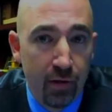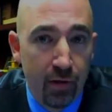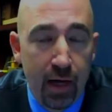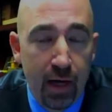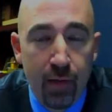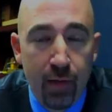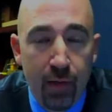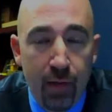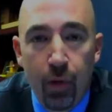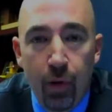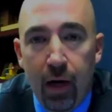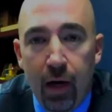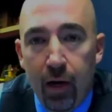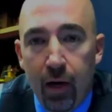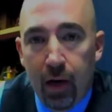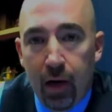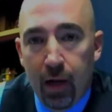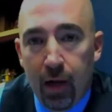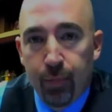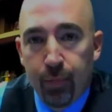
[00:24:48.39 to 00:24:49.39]
And what
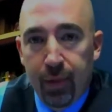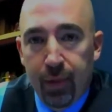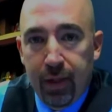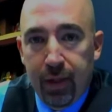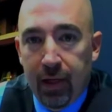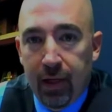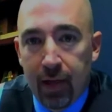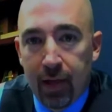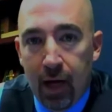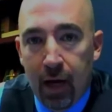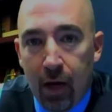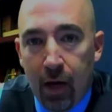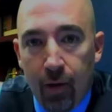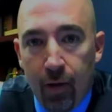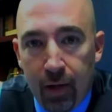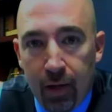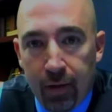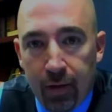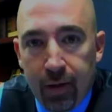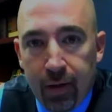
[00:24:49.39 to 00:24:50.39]
I'm seeing now
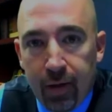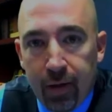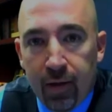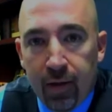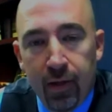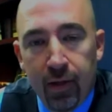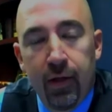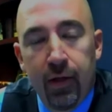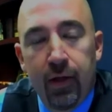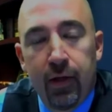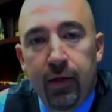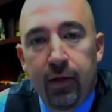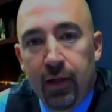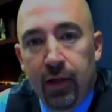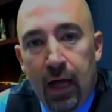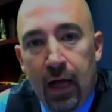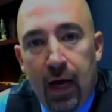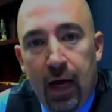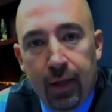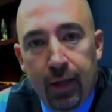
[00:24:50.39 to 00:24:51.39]
is the
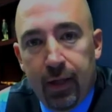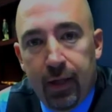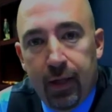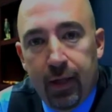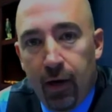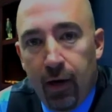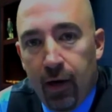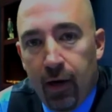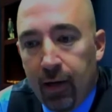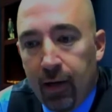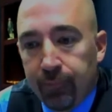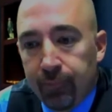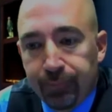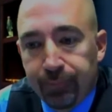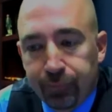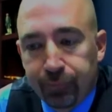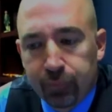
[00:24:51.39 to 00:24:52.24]
last hearing